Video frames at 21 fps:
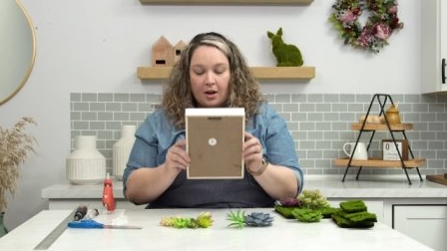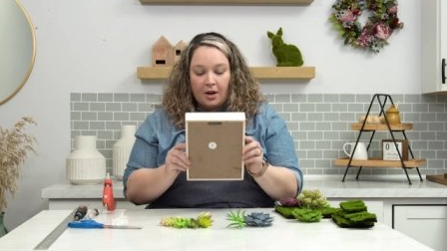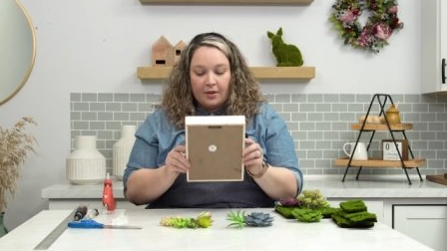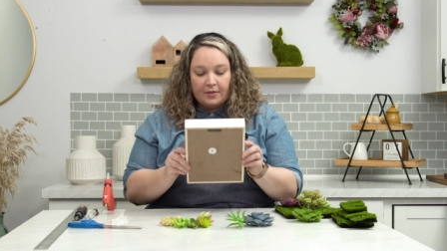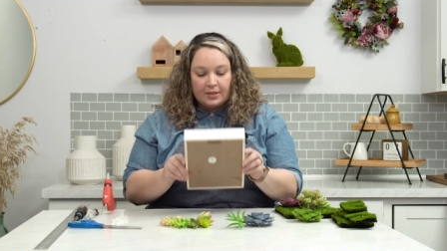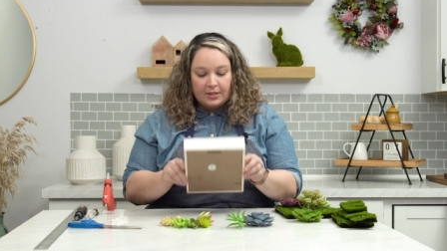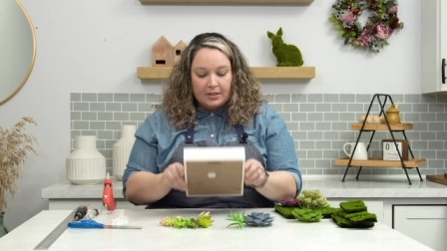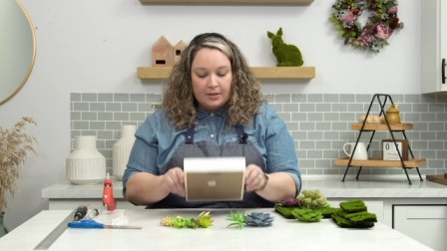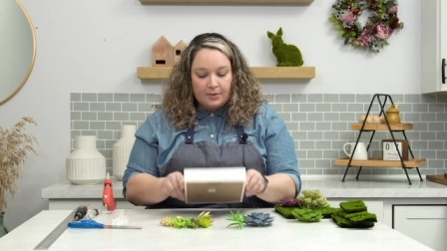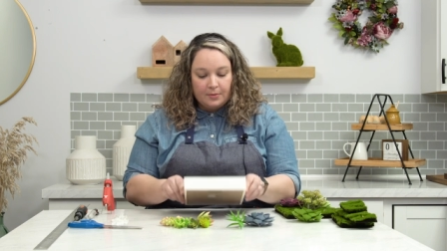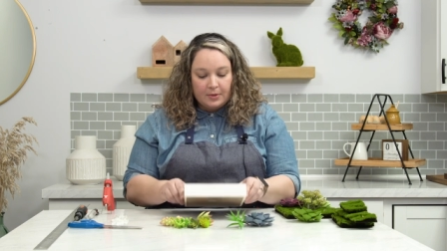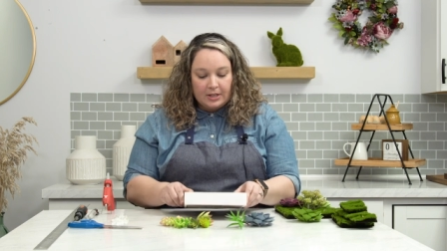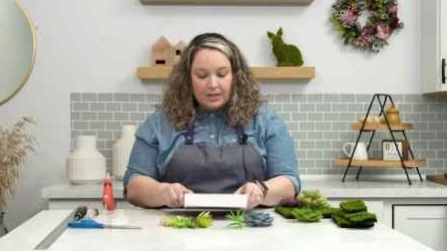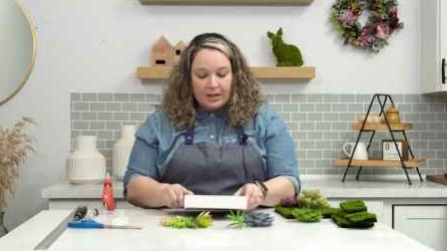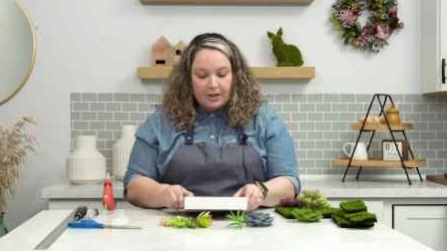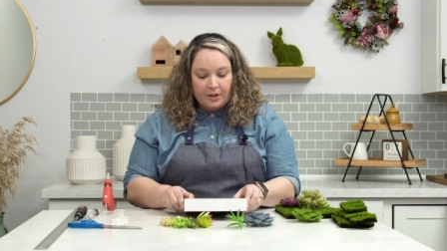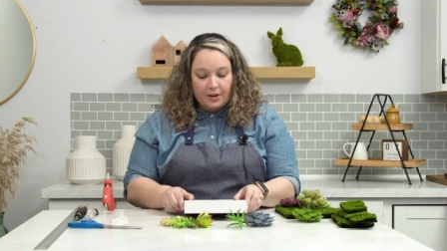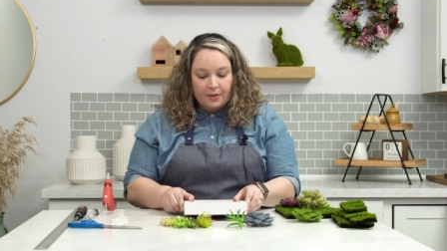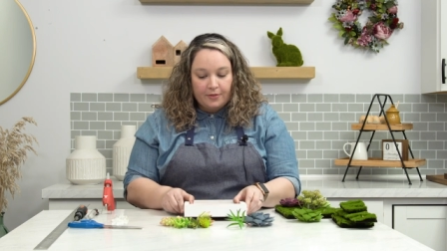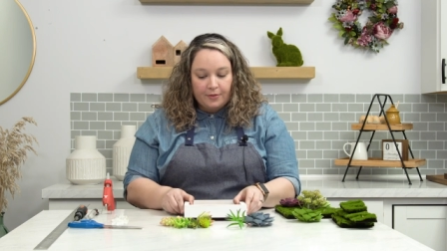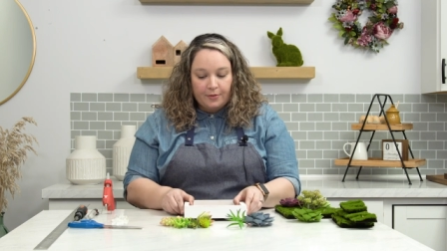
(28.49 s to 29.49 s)
Obviously, we
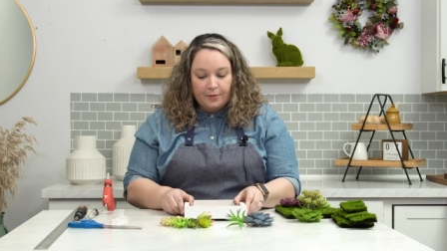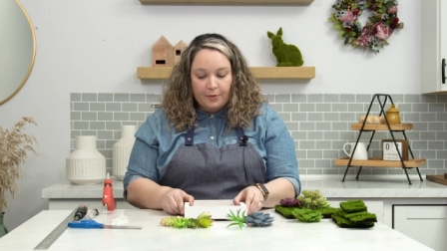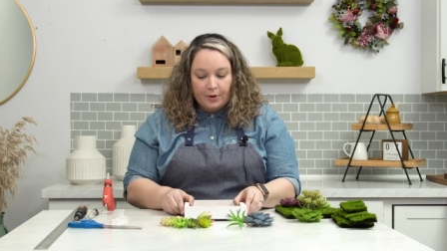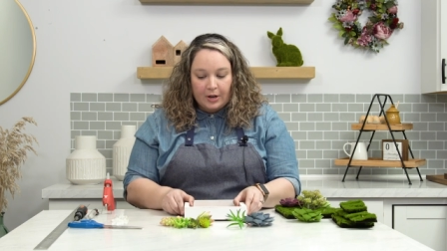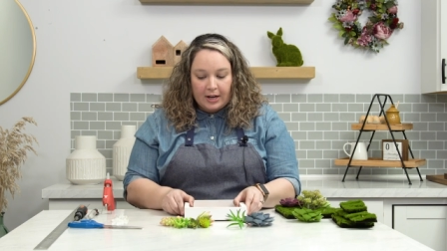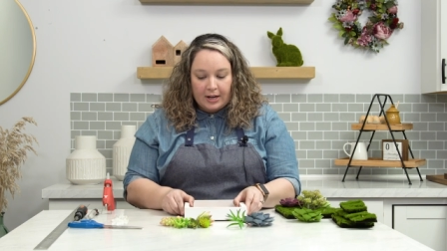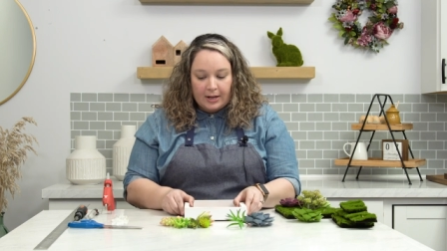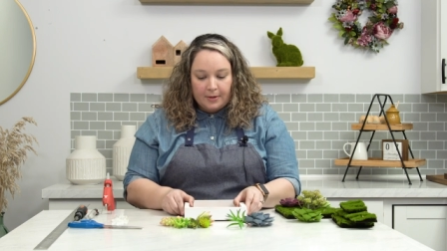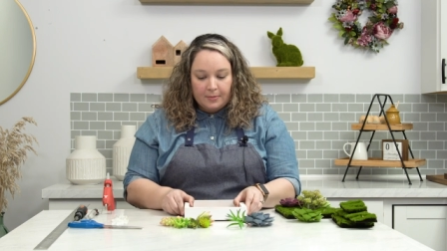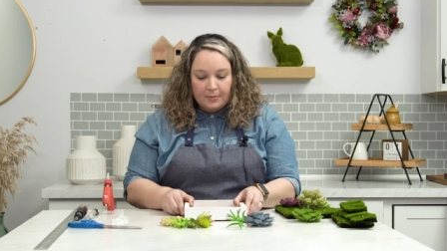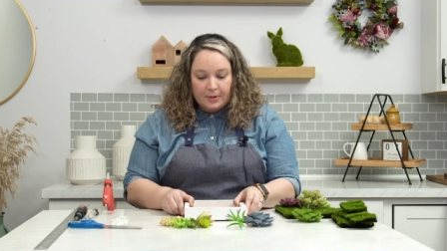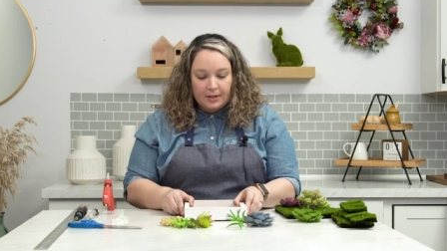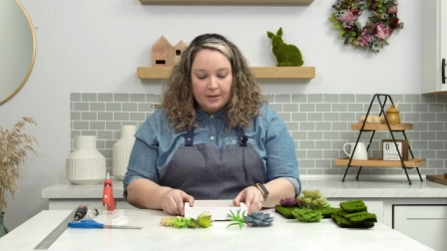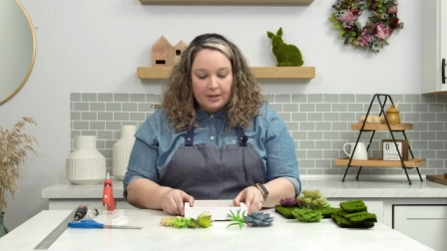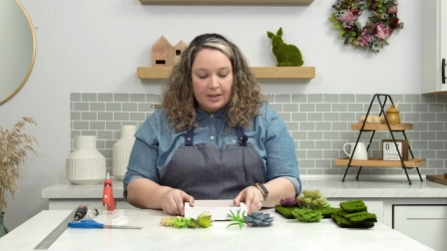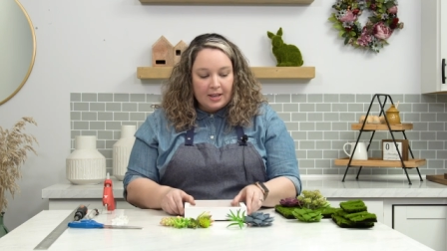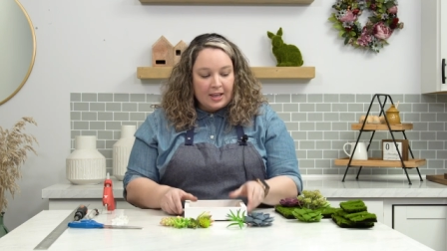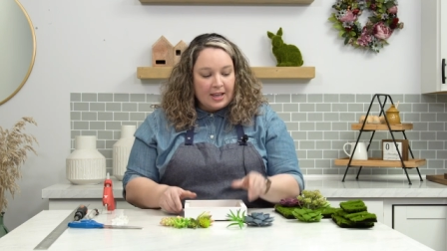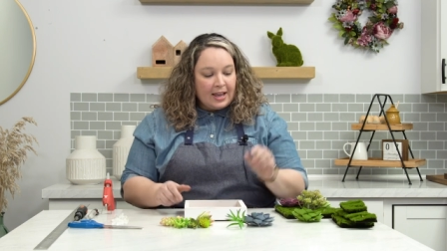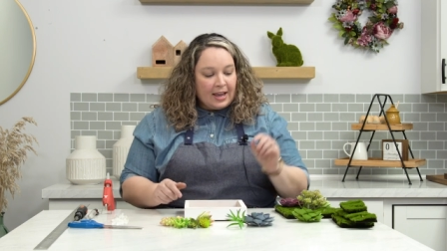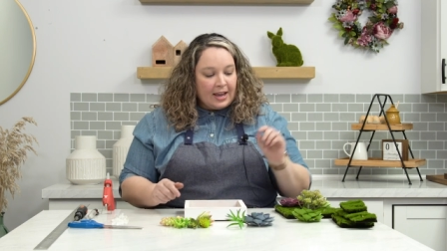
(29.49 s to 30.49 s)
need our frame
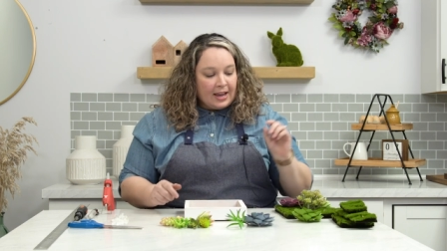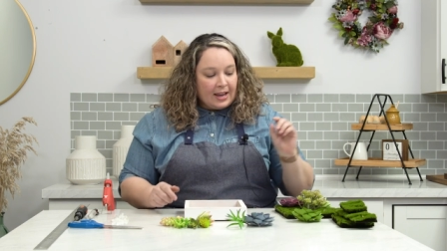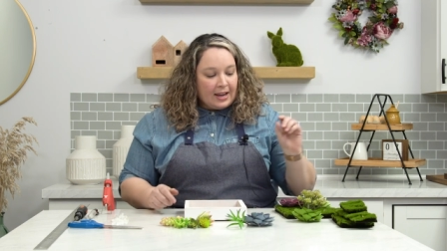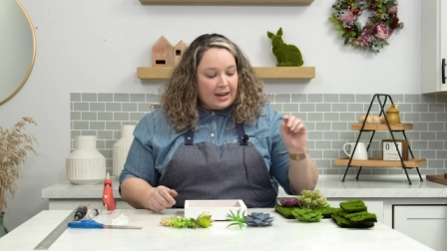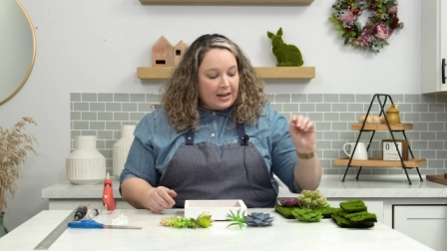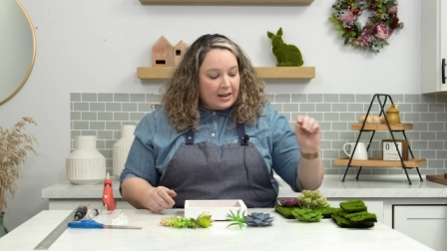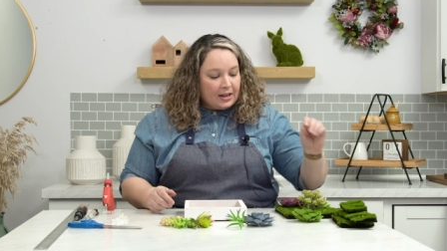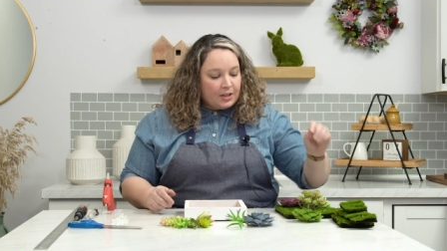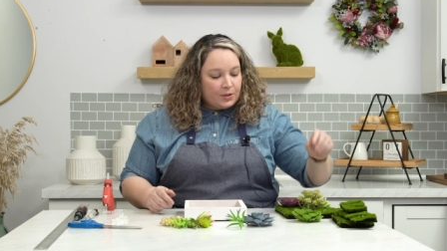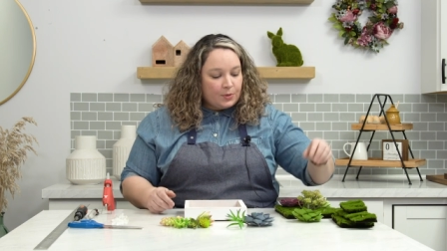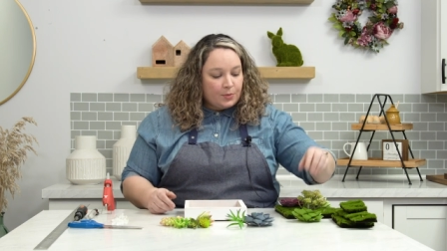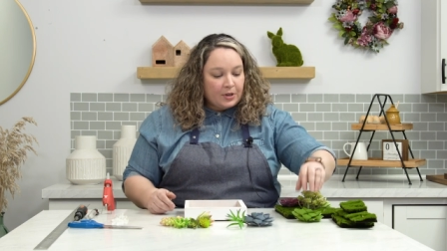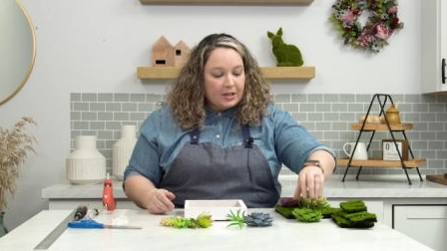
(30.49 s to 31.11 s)
and